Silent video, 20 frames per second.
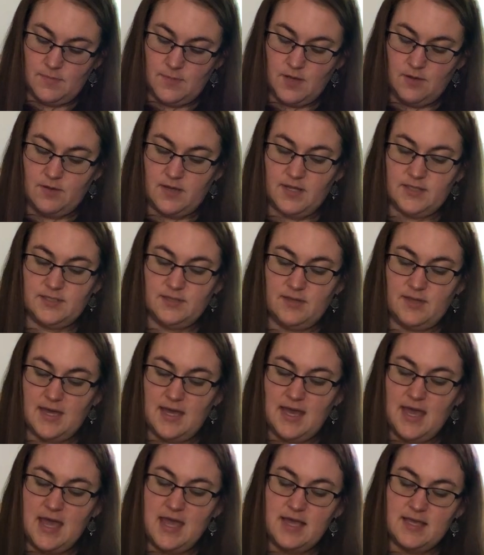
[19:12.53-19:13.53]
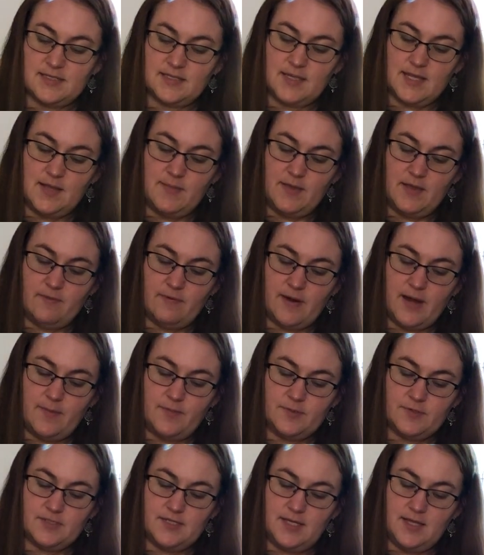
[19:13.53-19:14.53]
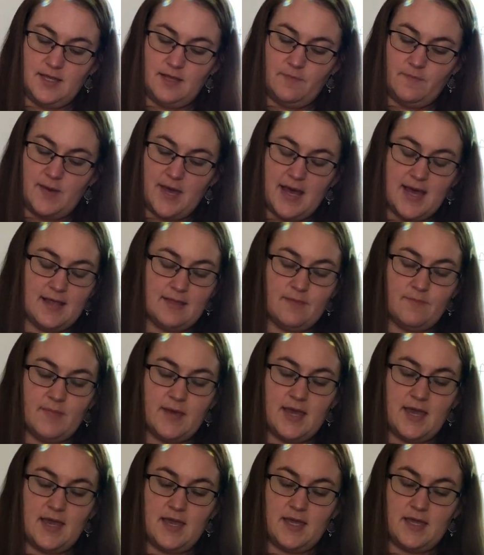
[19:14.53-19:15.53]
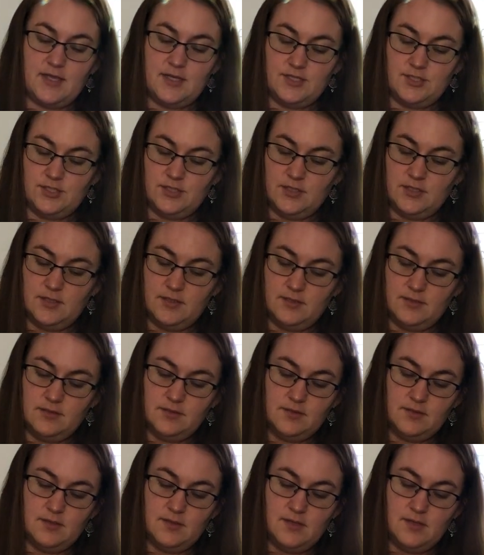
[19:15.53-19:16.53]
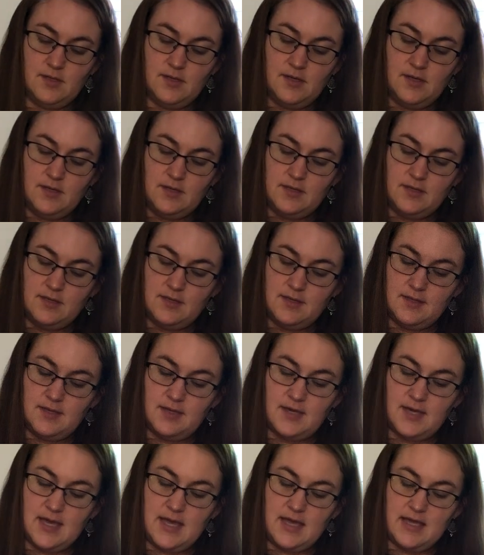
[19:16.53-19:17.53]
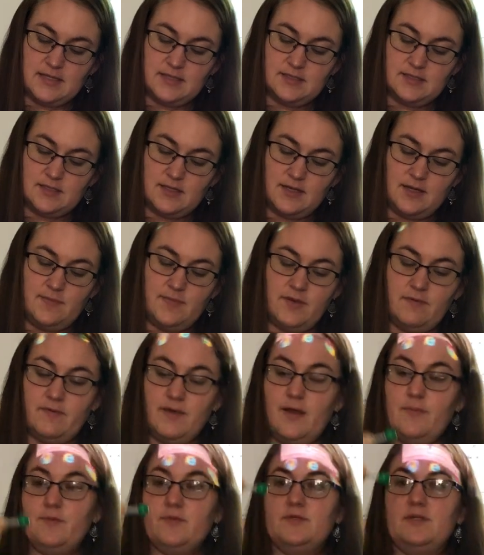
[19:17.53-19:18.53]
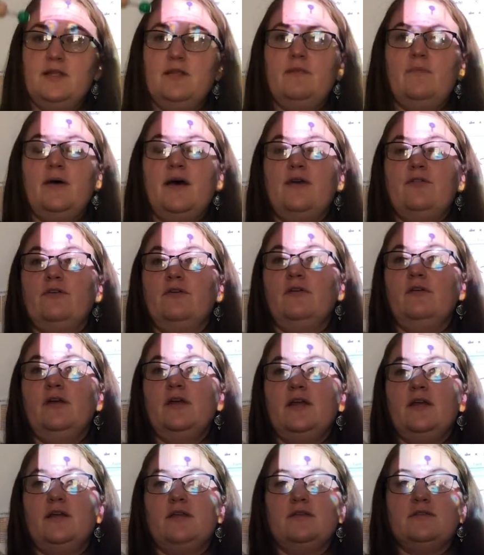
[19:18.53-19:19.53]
Okay, so the A is going to be represented by the beige. The X is going to be represented by the green.